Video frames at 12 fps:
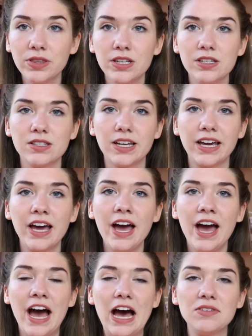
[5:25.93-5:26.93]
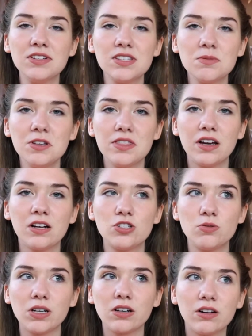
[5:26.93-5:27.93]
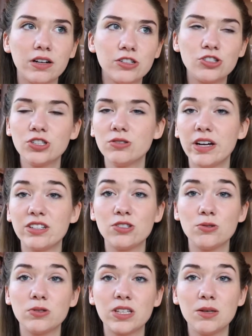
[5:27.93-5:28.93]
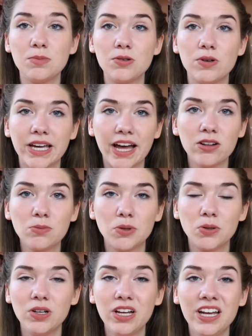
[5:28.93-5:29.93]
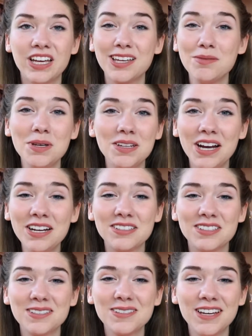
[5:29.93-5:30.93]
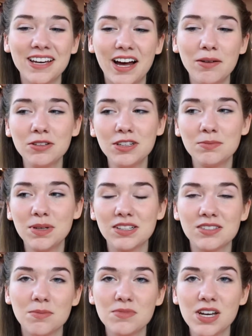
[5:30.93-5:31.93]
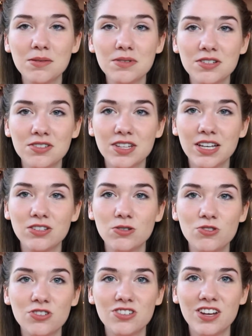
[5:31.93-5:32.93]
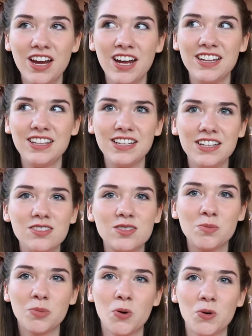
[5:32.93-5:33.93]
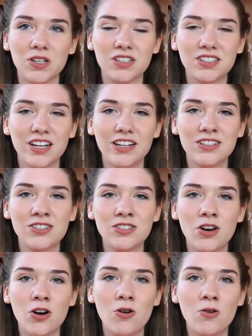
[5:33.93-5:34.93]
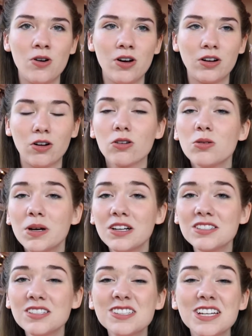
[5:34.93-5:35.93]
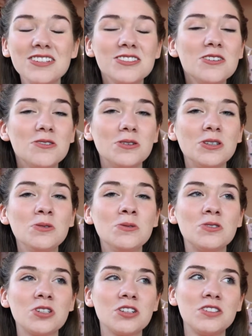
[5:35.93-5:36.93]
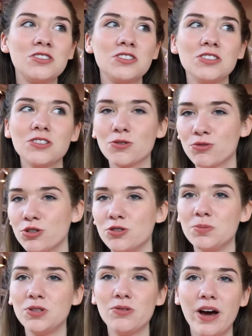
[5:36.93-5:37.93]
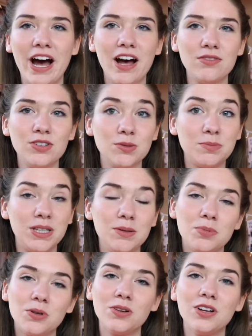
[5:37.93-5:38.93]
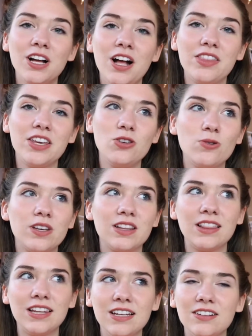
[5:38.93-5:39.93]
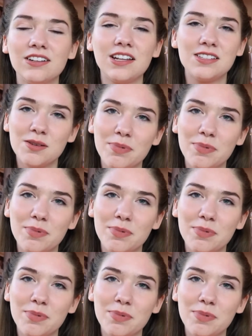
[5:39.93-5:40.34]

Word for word: this? Like, having someone there to encourage you and to keep you accountable can be nice, because like, I'm gonna admit, sometimes there's things you just need support. And so girl bosses, they know. You turn to your group, you have your people that you can lean on and